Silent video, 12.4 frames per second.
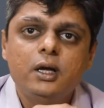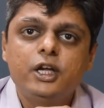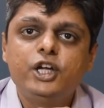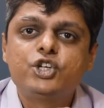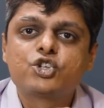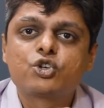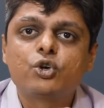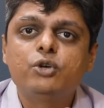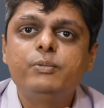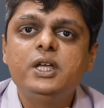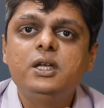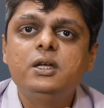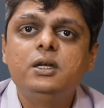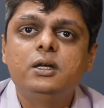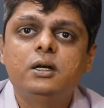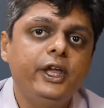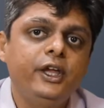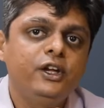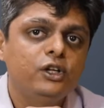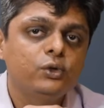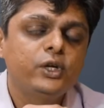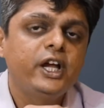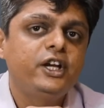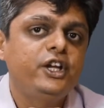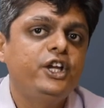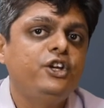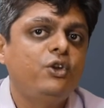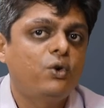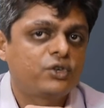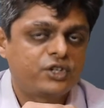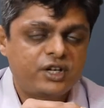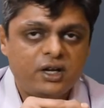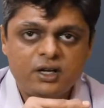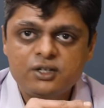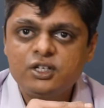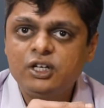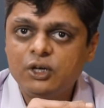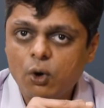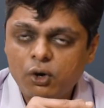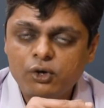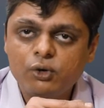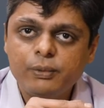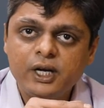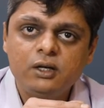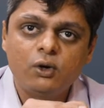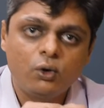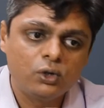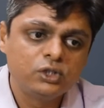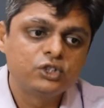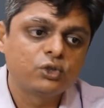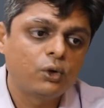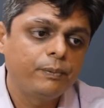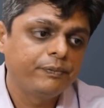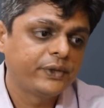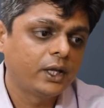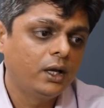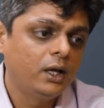it should be included in your strategy document also,